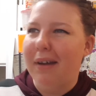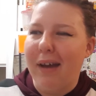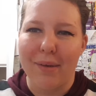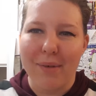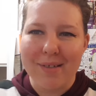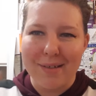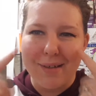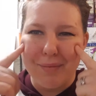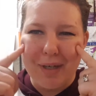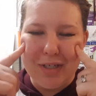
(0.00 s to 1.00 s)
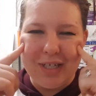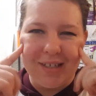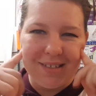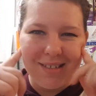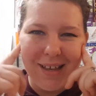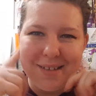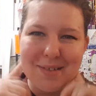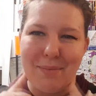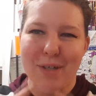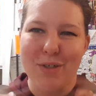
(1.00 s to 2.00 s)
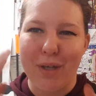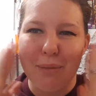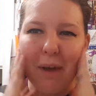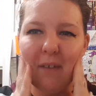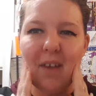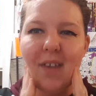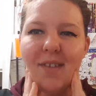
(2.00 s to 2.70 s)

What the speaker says: It wasn't in my cheeks as much. Like, my face